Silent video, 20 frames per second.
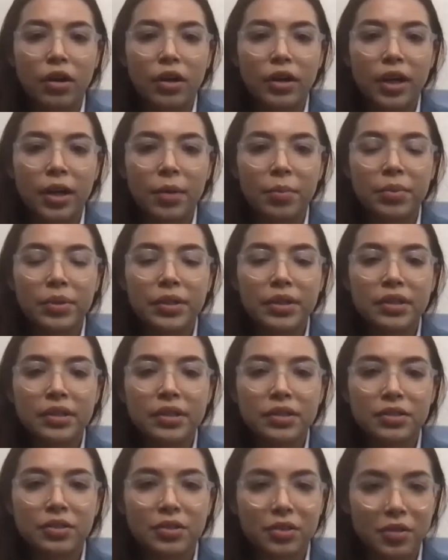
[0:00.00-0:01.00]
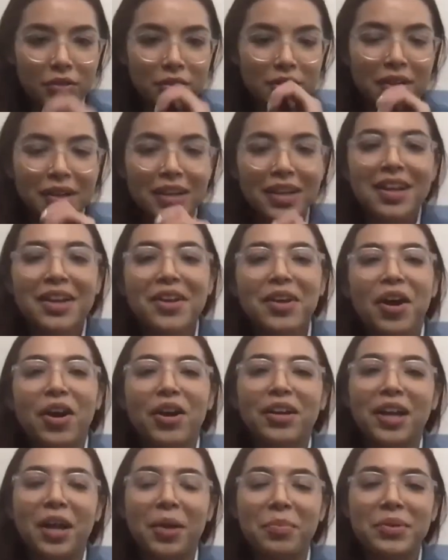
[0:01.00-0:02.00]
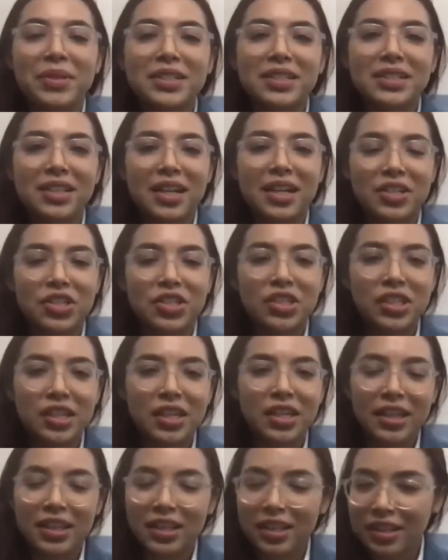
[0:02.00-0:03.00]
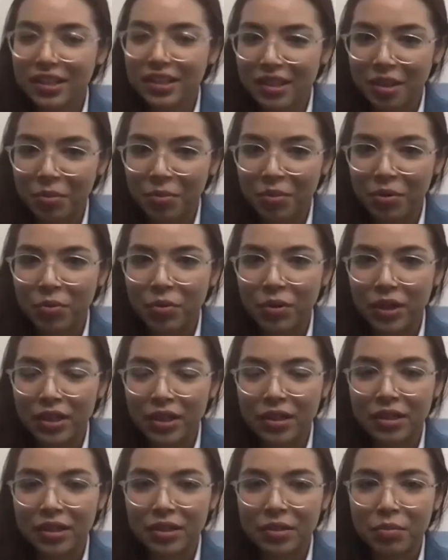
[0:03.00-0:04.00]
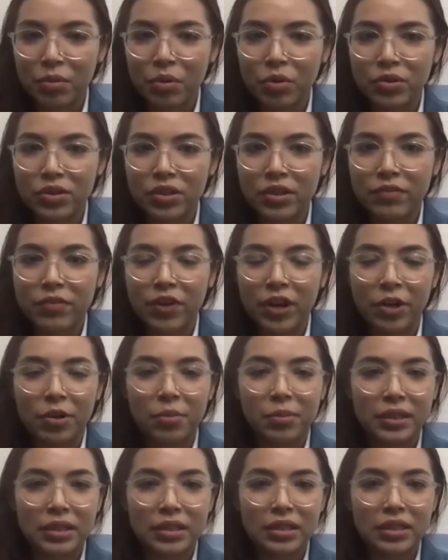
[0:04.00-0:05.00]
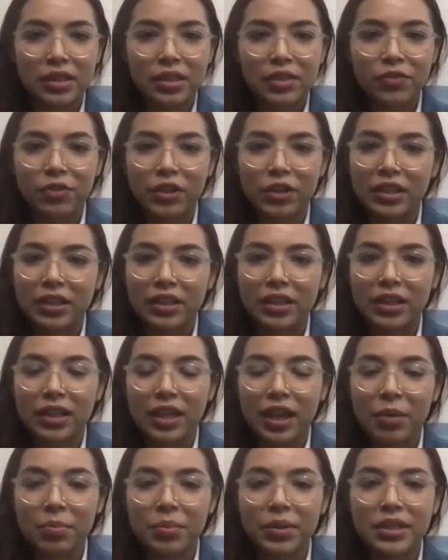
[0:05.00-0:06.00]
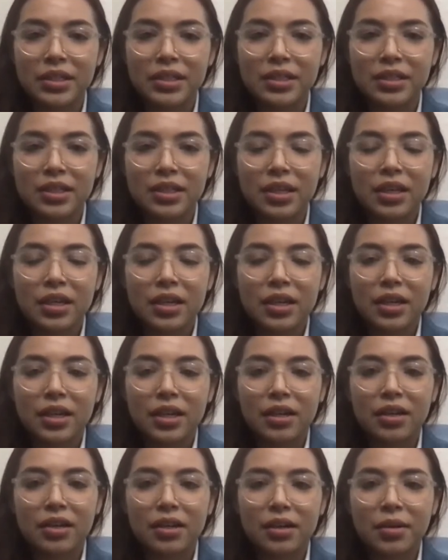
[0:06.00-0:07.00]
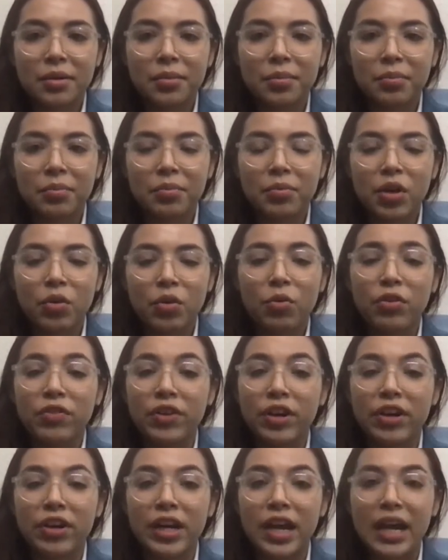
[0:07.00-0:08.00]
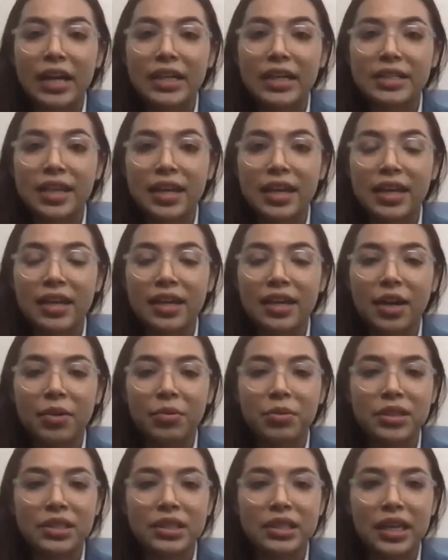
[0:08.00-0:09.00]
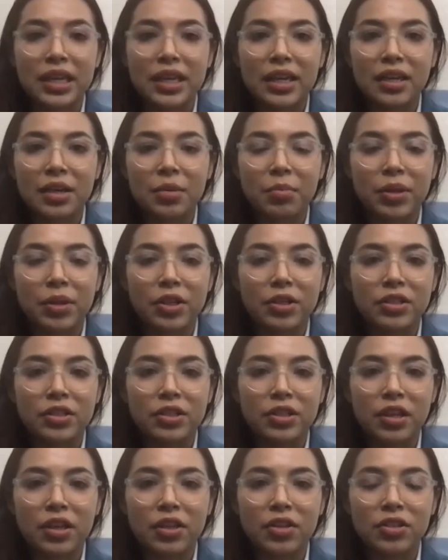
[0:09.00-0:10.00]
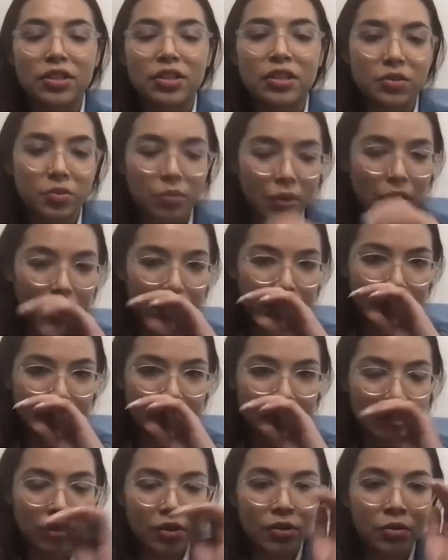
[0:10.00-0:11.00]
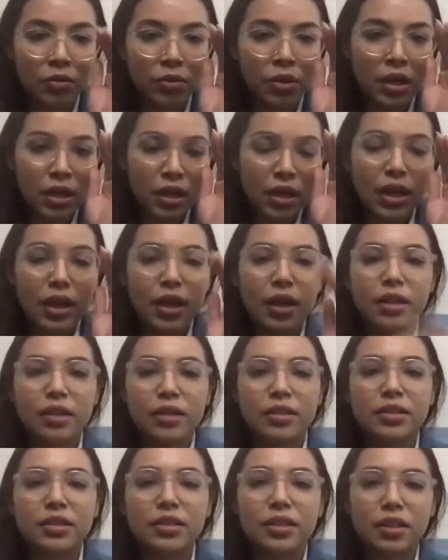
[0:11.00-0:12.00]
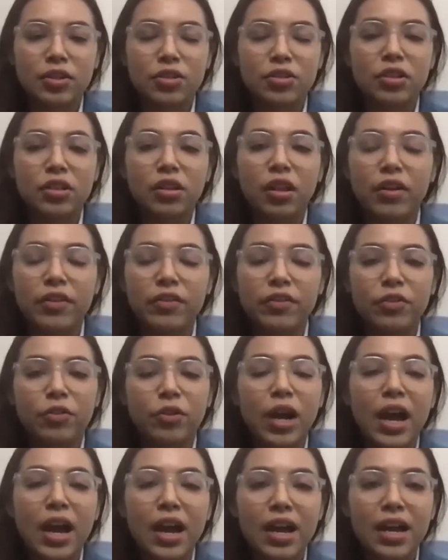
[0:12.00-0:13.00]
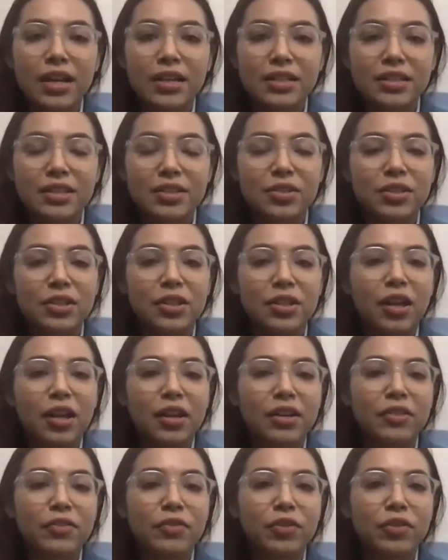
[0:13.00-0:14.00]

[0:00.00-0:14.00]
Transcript: campus, our campus is actually, I think, the #1 most environmentally friendly campus. We're very high tech, I would say, compared to the others since we are very new. And there's a lot of grass, there's a lot of,